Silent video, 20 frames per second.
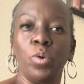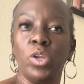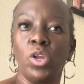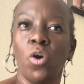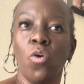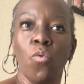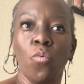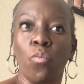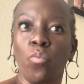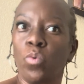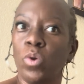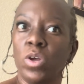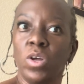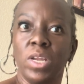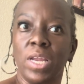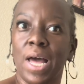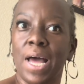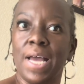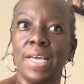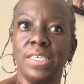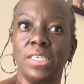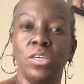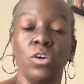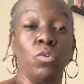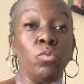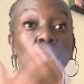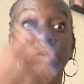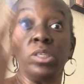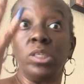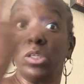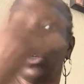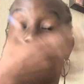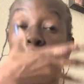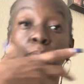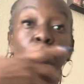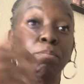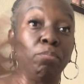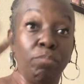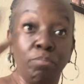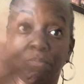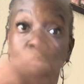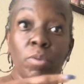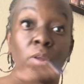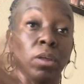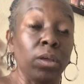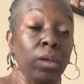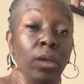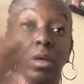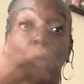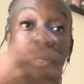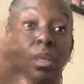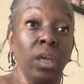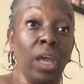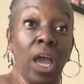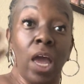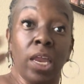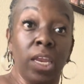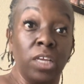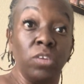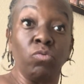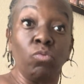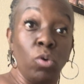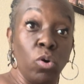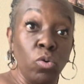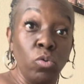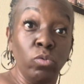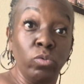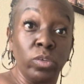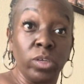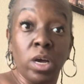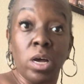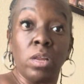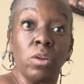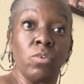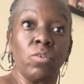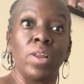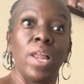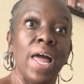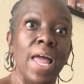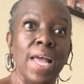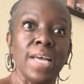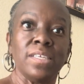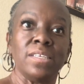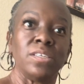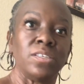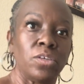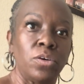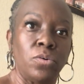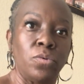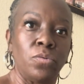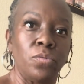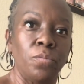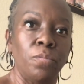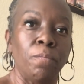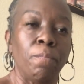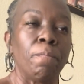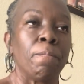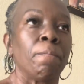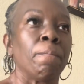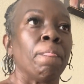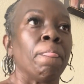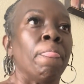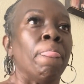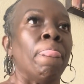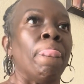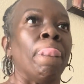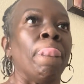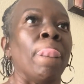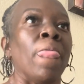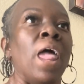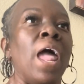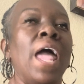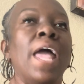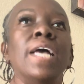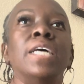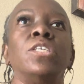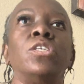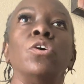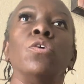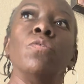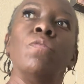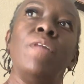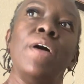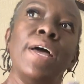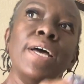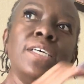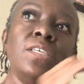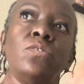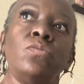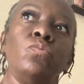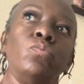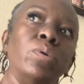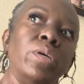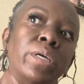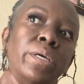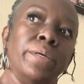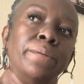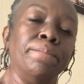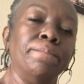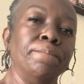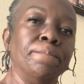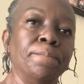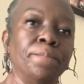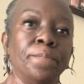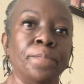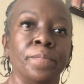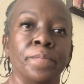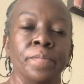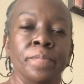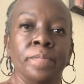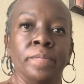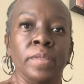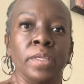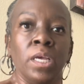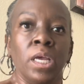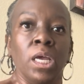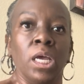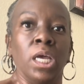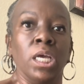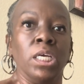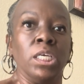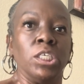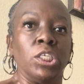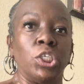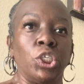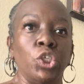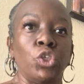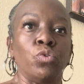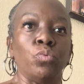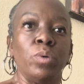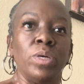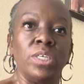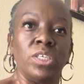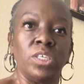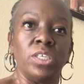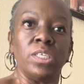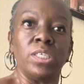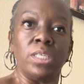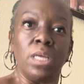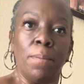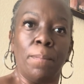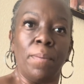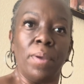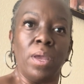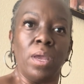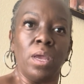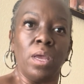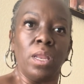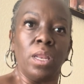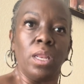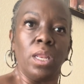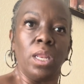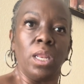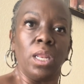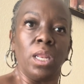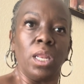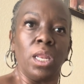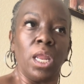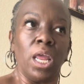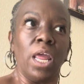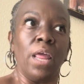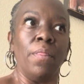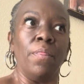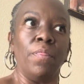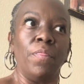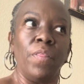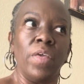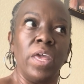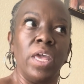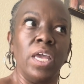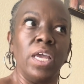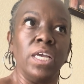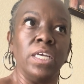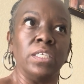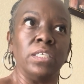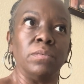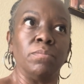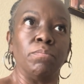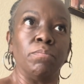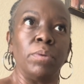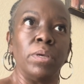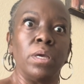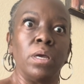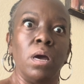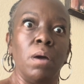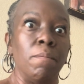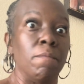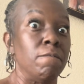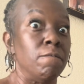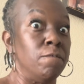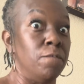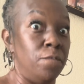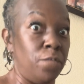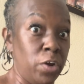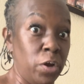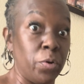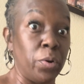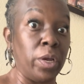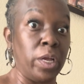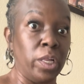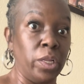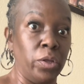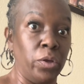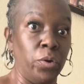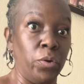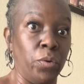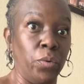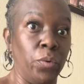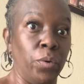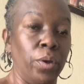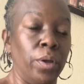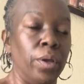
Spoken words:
don't realize it, or we still have these rose-colored glasses on. And so that's when situations step in and things become very clear,